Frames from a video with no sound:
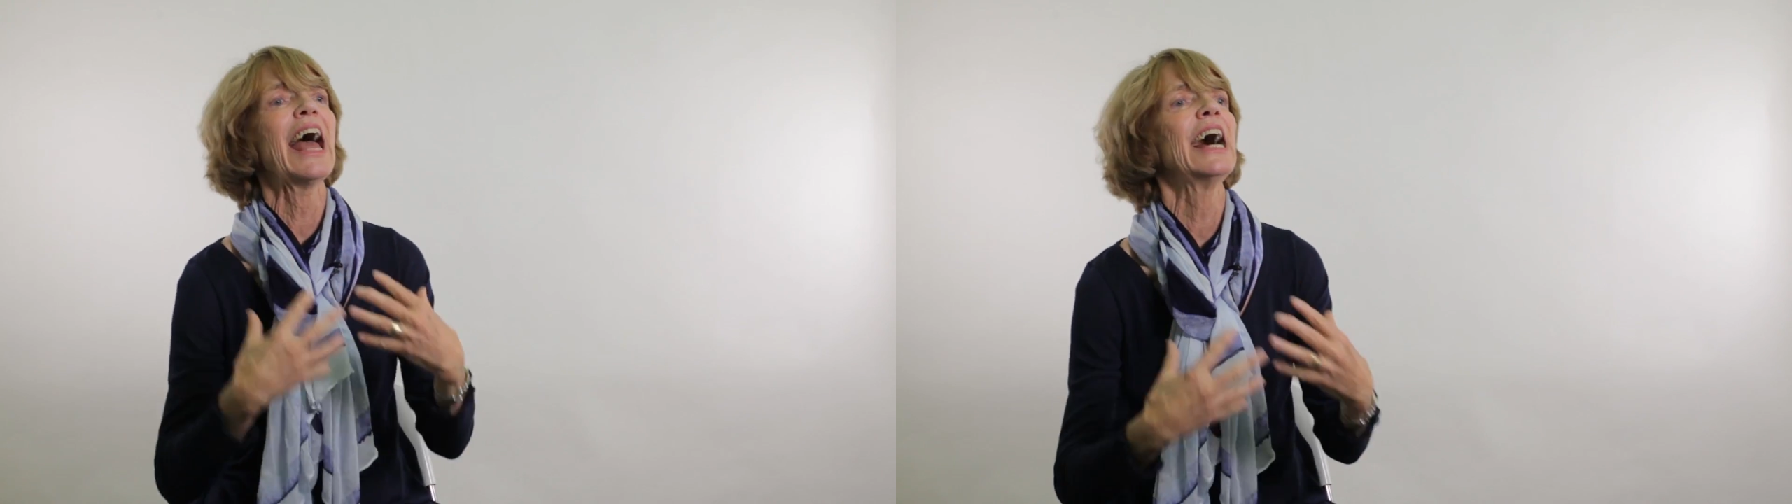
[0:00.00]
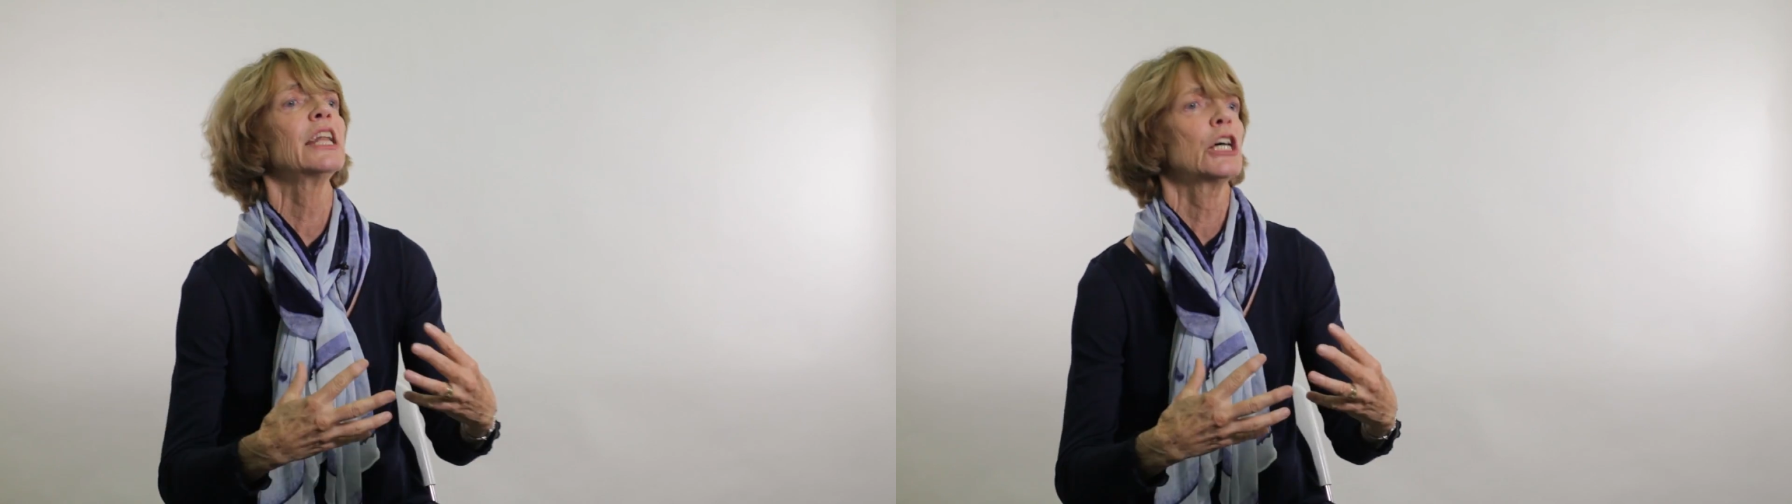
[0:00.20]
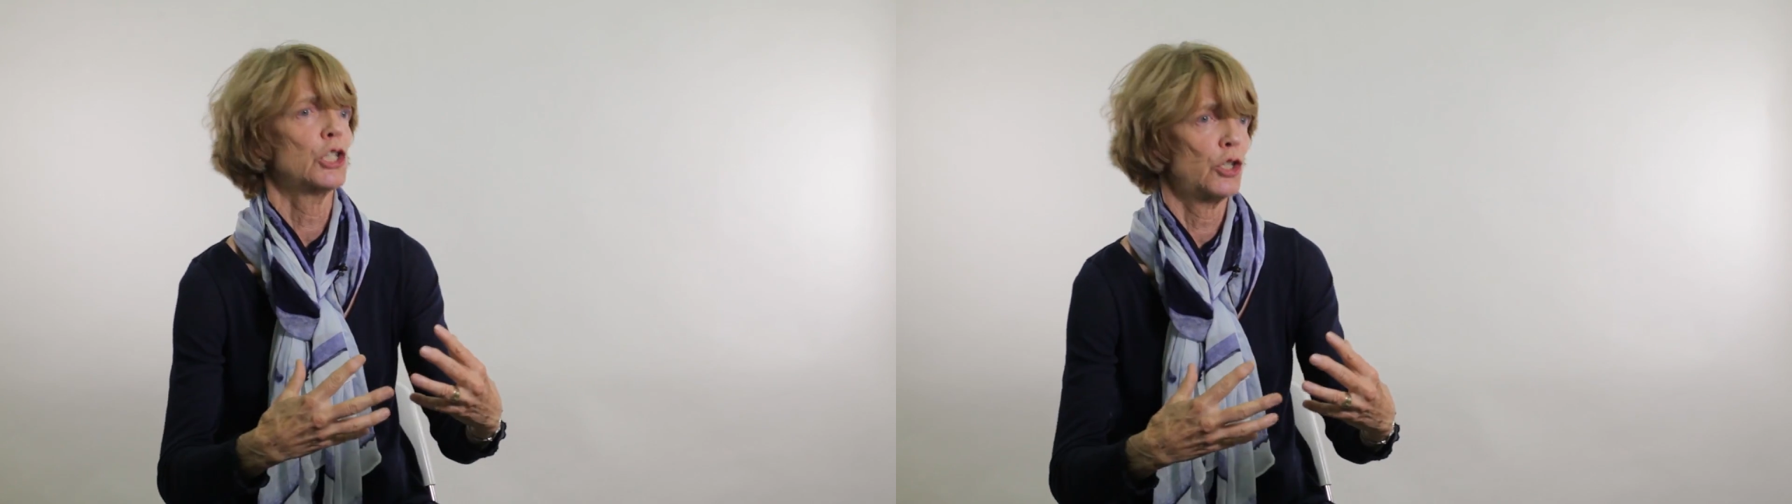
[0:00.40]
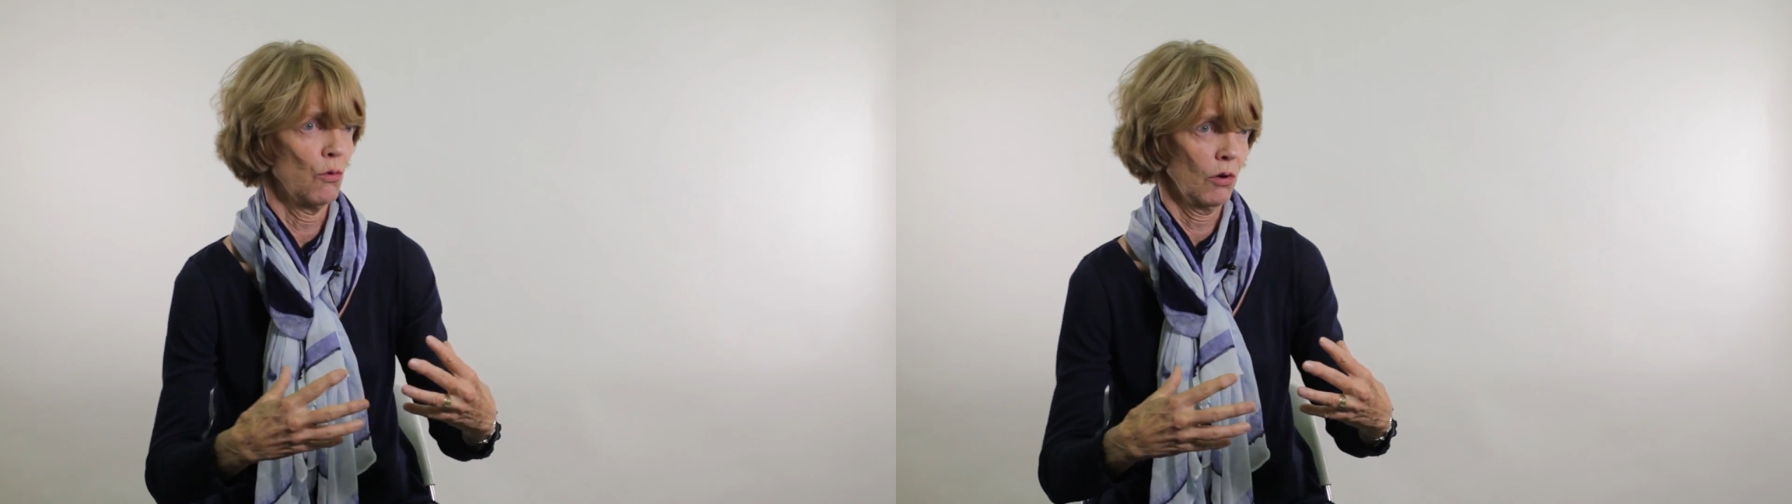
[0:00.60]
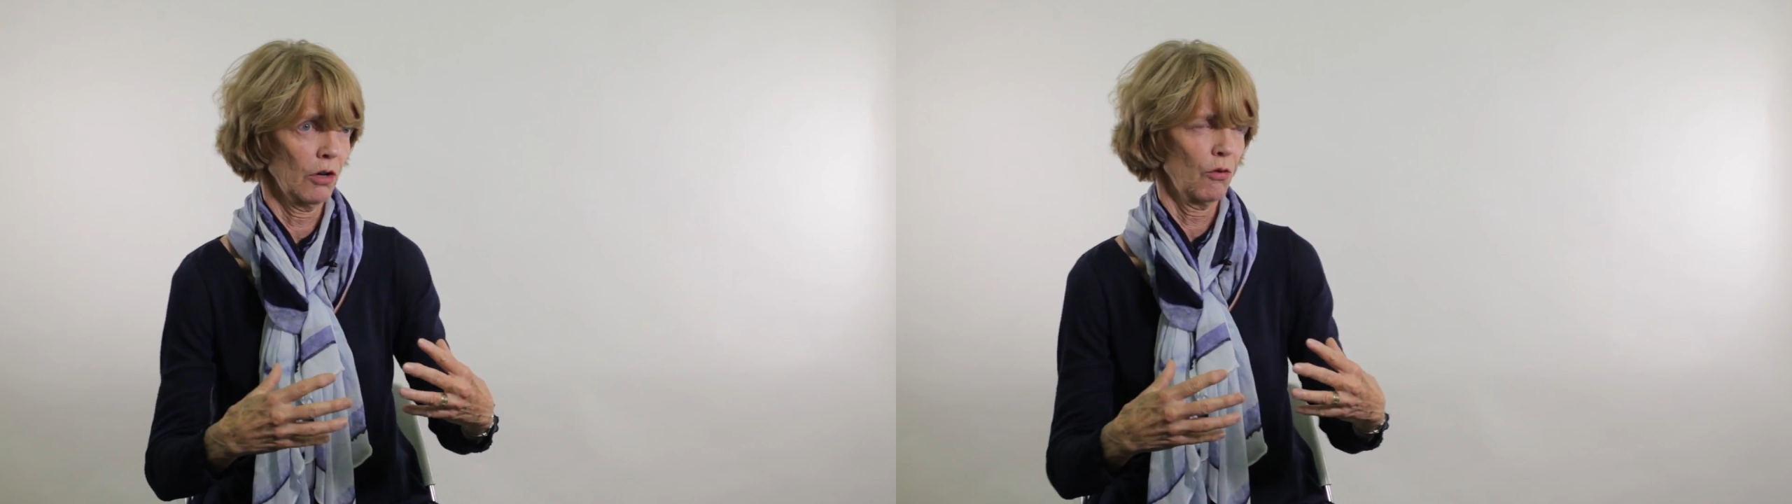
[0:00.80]

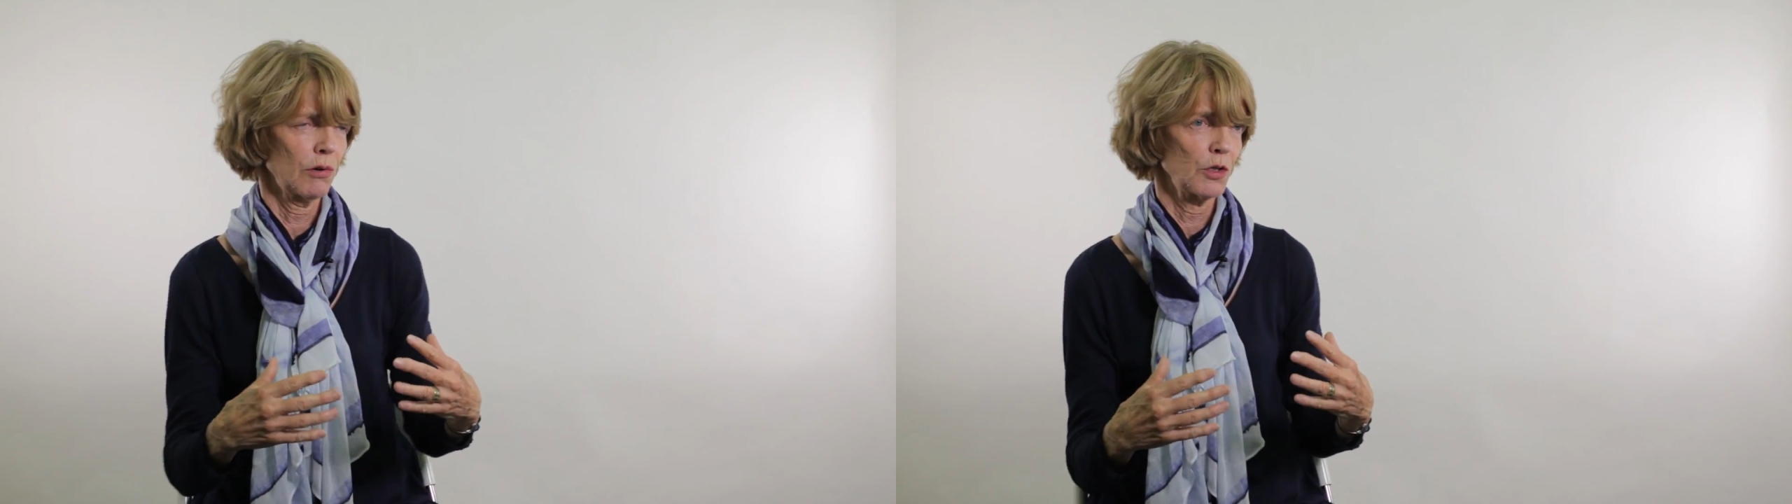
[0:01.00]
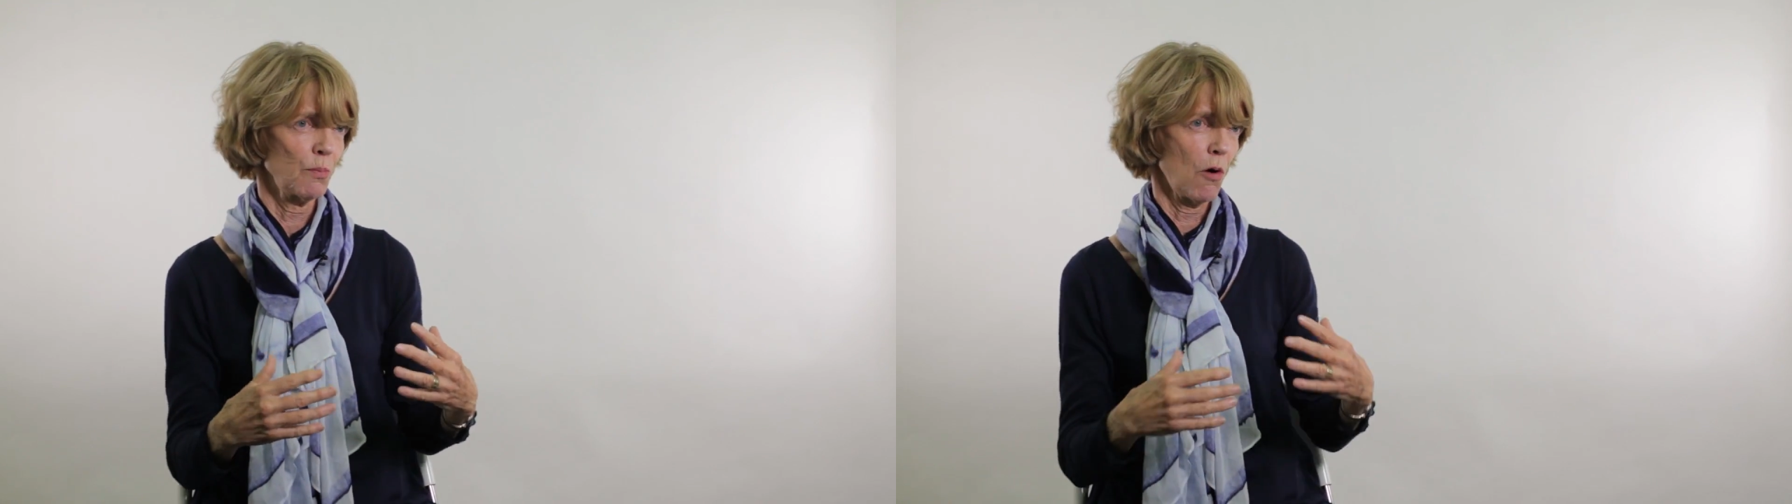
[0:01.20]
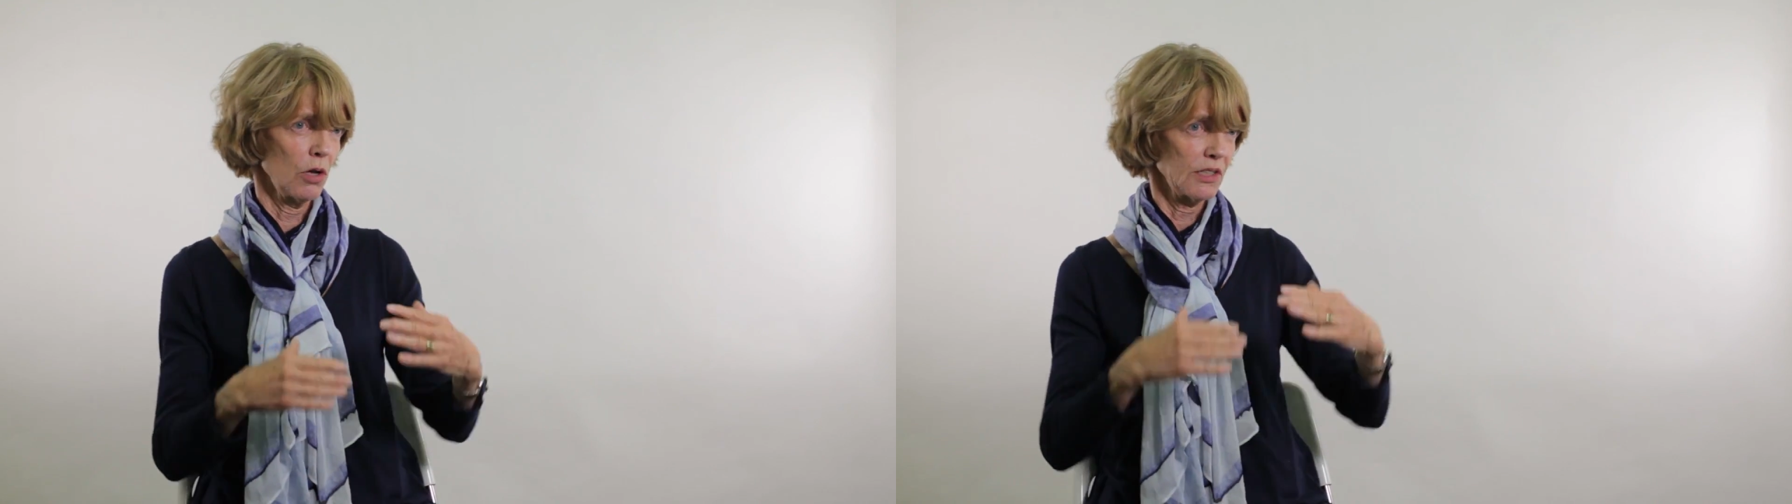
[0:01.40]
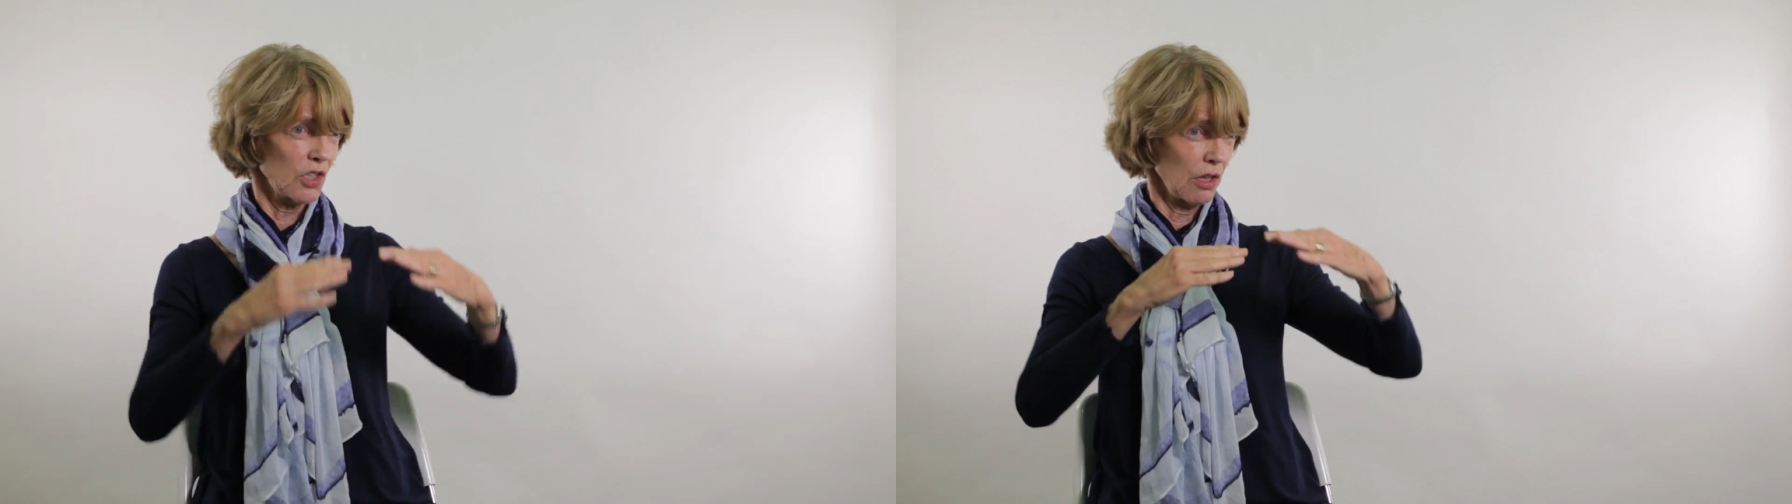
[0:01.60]
anhedonic response